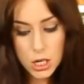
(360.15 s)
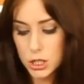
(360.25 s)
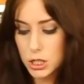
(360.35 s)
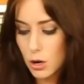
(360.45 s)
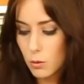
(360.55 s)

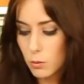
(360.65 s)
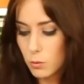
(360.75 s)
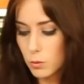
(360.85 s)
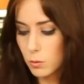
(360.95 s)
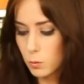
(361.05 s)
So
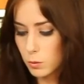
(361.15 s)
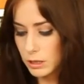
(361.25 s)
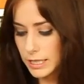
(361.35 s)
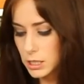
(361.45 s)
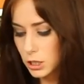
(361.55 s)

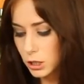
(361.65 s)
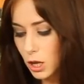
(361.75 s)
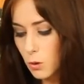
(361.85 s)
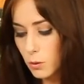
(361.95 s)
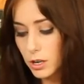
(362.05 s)
let's
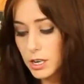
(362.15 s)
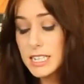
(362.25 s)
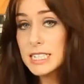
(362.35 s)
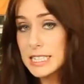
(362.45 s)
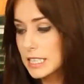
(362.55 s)
lower
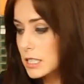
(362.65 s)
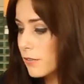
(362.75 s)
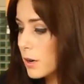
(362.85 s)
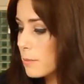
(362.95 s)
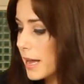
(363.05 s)
six
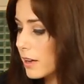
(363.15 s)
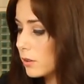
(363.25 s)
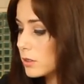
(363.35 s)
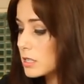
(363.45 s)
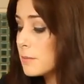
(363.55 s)
of our
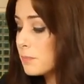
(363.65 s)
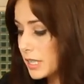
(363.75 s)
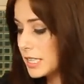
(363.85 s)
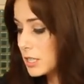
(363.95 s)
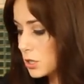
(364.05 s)
bagels
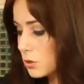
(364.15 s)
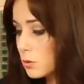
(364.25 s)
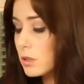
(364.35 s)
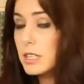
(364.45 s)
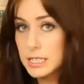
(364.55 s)

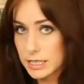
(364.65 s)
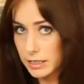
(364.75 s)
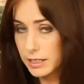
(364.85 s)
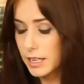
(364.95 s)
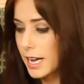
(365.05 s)
into the
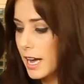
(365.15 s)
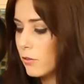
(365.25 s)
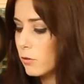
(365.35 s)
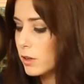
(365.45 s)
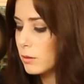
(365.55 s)
skillet that I
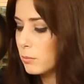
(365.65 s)
have with